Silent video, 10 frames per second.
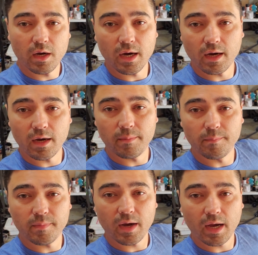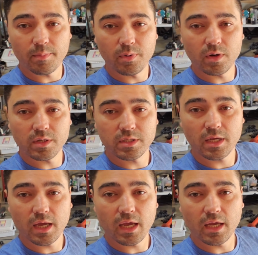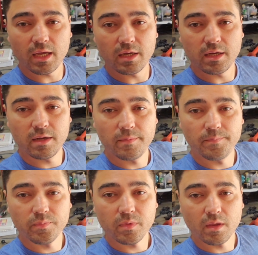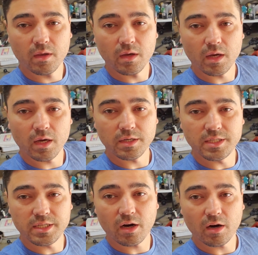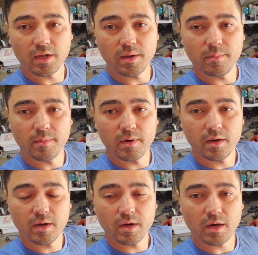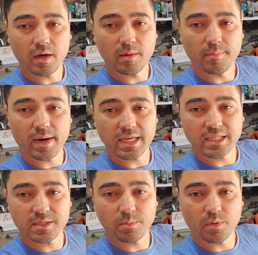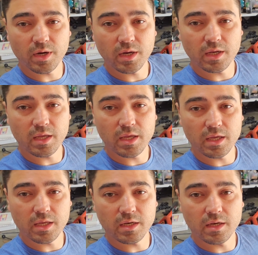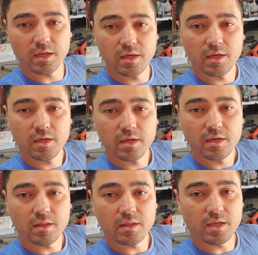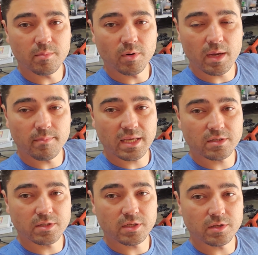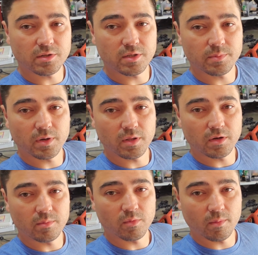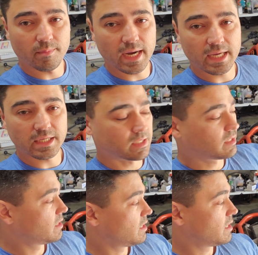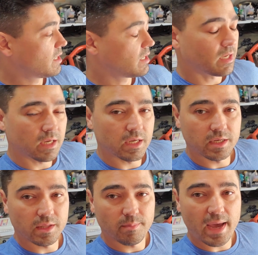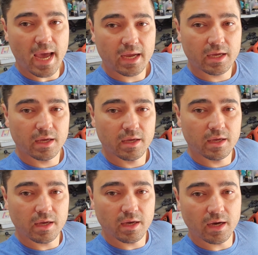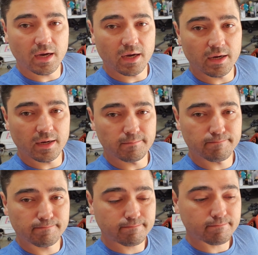I put a DRM bias spring in the brake master cylinder to put a little more bias into the back. And